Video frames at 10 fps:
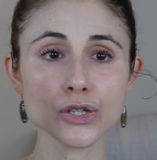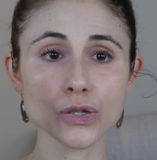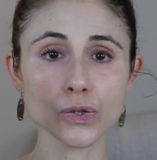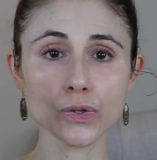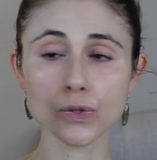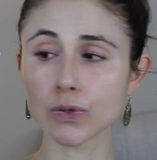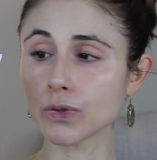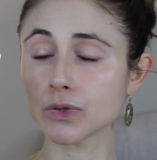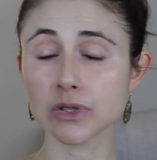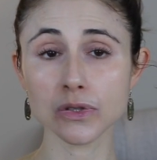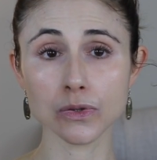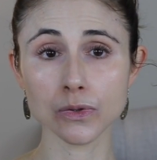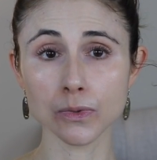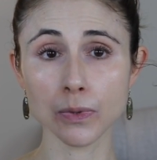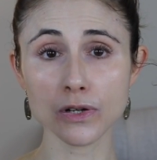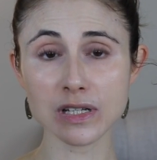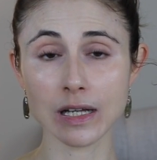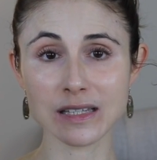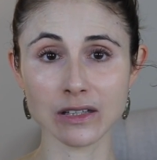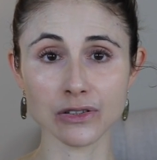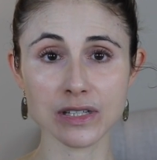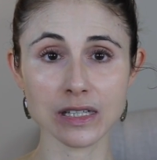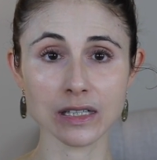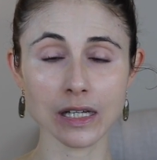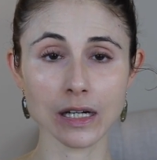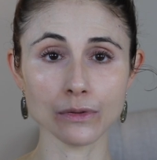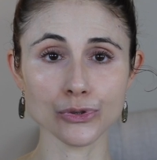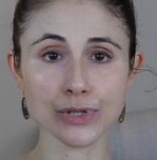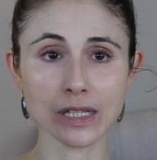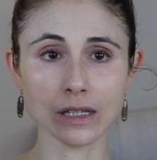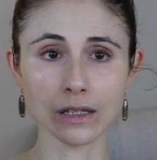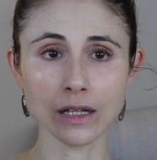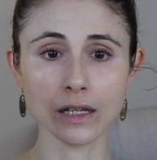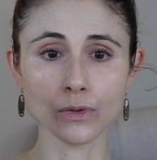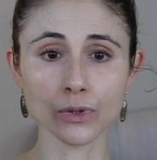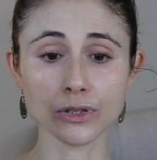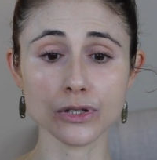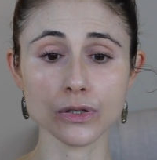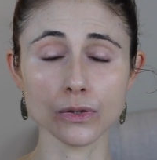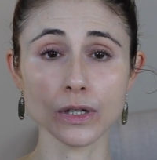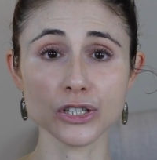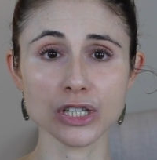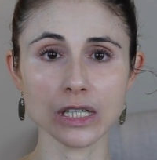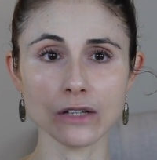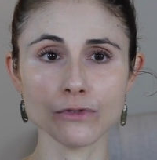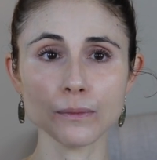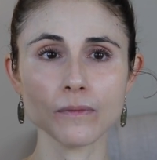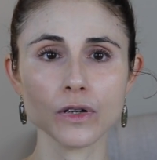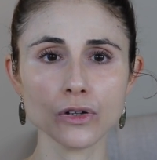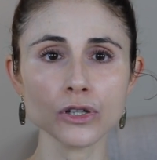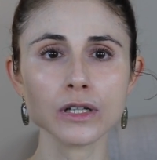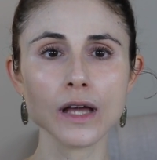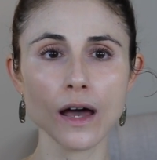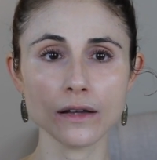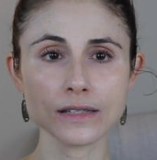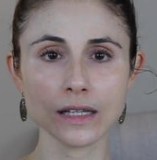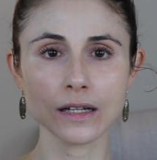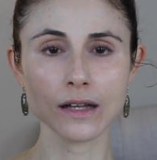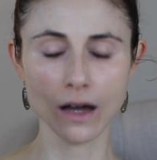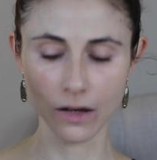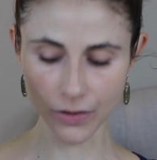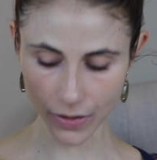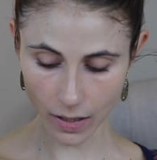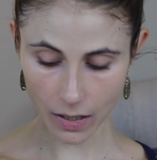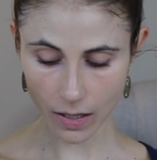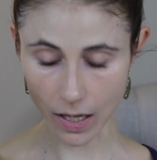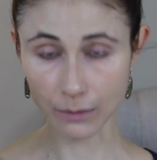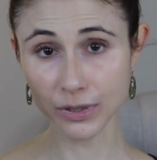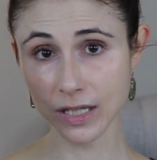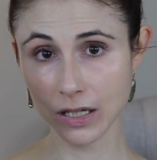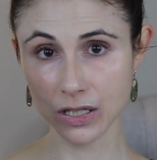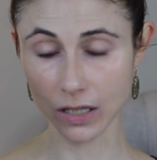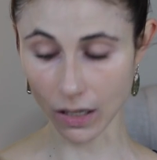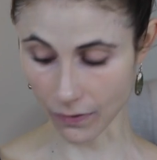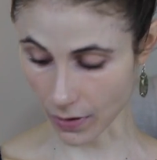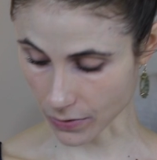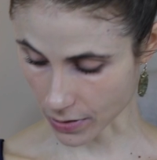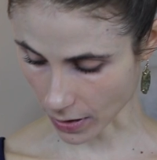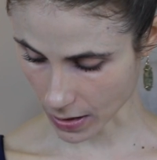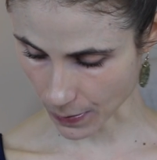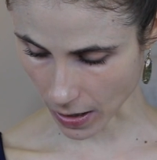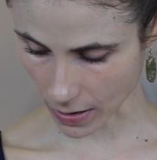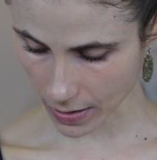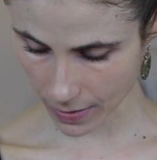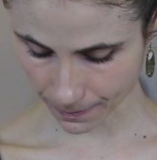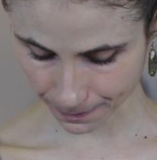to, to personalizing your skincare routine in order to achieve good skin health and protection of those dark spots.